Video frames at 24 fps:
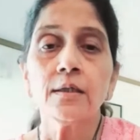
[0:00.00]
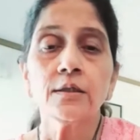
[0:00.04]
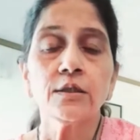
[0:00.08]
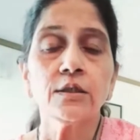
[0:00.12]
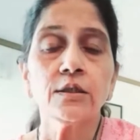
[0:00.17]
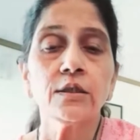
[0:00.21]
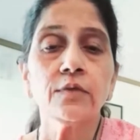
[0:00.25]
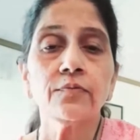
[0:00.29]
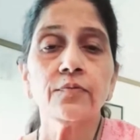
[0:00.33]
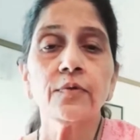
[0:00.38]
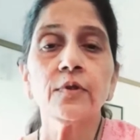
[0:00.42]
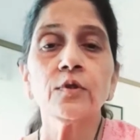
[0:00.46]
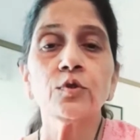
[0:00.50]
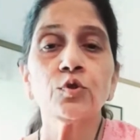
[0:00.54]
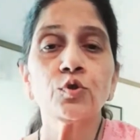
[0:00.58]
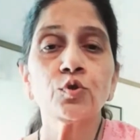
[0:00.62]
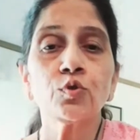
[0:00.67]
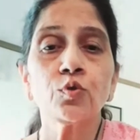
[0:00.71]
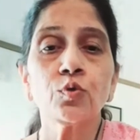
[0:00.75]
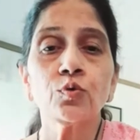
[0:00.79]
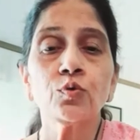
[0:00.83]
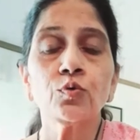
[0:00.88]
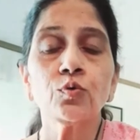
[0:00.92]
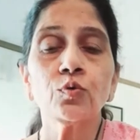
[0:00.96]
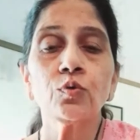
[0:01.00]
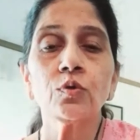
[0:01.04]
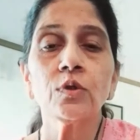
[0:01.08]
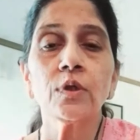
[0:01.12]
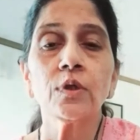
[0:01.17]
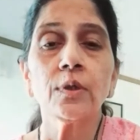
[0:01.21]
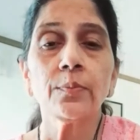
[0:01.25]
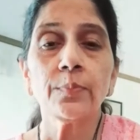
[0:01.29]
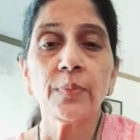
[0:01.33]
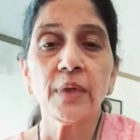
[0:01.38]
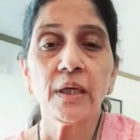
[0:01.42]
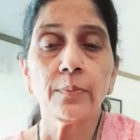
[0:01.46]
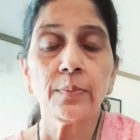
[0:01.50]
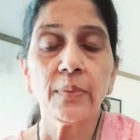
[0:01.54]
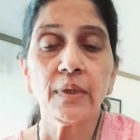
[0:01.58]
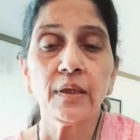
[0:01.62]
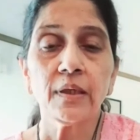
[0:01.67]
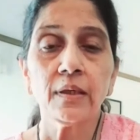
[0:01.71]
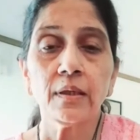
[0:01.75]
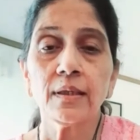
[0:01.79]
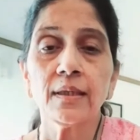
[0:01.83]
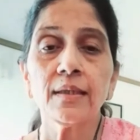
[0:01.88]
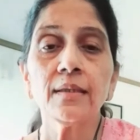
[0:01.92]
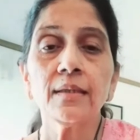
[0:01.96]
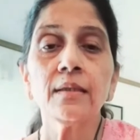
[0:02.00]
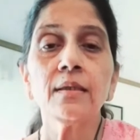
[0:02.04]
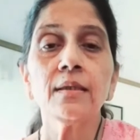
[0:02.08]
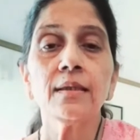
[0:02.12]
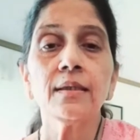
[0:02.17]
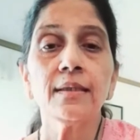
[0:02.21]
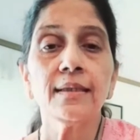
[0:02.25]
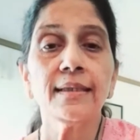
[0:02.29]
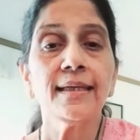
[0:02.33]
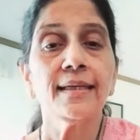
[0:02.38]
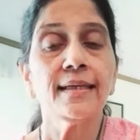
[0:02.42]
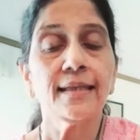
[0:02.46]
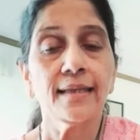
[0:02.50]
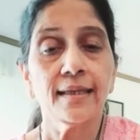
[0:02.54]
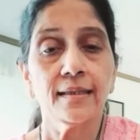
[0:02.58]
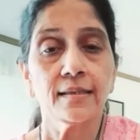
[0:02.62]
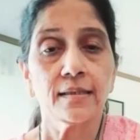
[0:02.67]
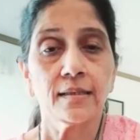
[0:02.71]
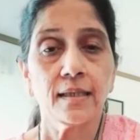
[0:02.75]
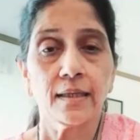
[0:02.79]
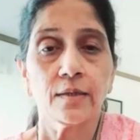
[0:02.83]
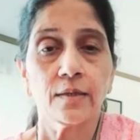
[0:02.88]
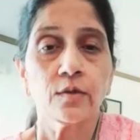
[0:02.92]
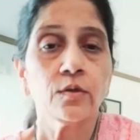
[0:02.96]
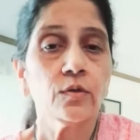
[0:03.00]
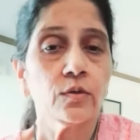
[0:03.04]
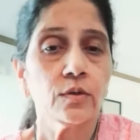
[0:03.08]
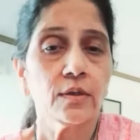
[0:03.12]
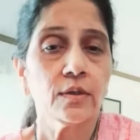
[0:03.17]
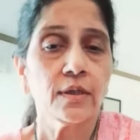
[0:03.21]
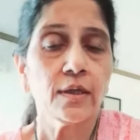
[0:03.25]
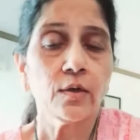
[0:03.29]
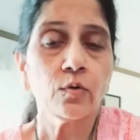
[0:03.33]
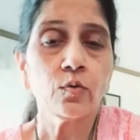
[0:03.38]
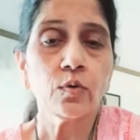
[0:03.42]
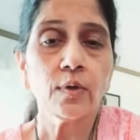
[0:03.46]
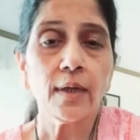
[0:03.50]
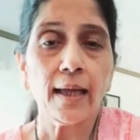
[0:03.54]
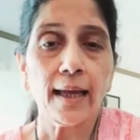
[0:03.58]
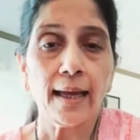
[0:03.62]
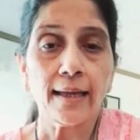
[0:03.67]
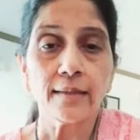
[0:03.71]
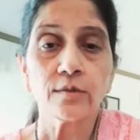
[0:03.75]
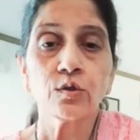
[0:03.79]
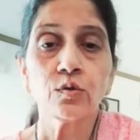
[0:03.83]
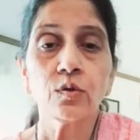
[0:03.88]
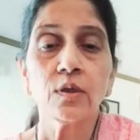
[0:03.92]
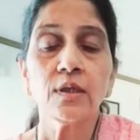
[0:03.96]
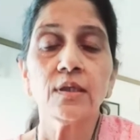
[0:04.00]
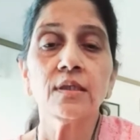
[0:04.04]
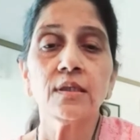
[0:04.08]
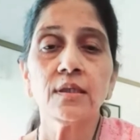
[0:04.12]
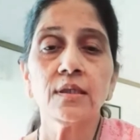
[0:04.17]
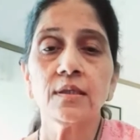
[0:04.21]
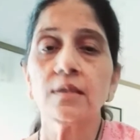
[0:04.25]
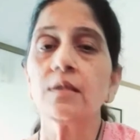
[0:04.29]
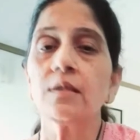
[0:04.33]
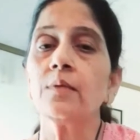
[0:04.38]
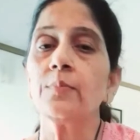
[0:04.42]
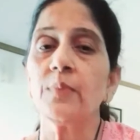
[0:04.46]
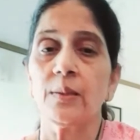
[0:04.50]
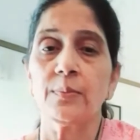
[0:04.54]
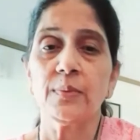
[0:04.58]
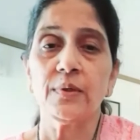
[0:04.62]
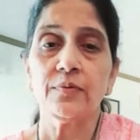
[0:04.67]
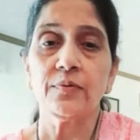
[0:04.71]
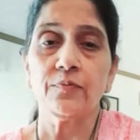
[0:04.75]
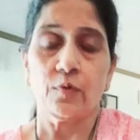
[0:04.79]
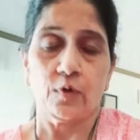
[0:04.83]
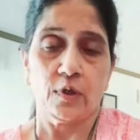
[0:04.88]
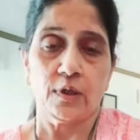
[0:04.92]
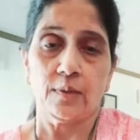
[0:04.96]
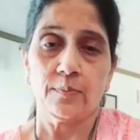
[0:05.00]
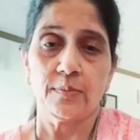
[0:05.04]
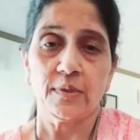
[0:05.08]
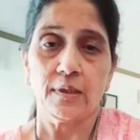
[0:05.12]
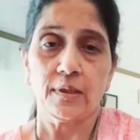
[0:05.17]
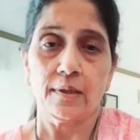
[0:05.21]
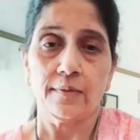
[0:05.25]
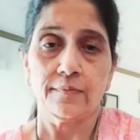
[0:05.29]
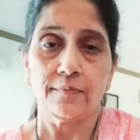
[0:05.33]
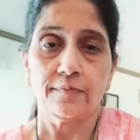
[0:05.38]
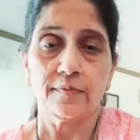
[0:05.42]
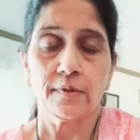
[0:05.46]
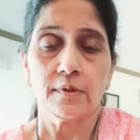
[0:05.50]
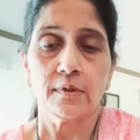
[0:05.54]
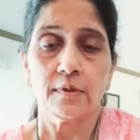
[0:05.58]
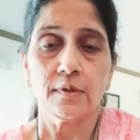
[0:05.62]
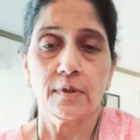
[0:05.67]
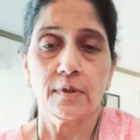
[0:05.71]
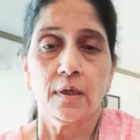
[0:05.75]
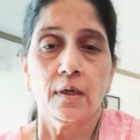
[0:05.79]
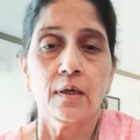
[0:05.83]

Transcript: she will show you the baby in details like they could actually see the baby for themselves